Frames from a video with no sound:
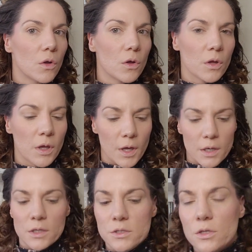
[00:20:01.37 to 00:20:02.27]
Okay,
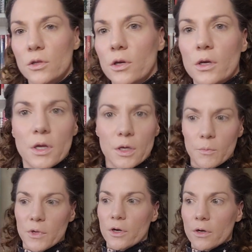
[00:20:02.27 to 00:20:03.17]
I need to look in a
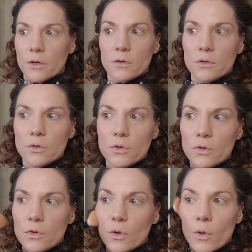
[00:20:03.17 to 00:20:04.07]
mirror.
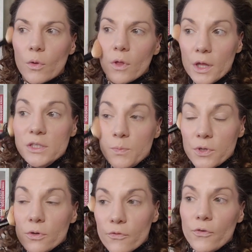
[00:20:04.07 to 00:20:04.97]
It's
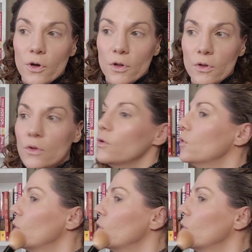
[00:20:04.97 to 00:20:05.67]
beautiful.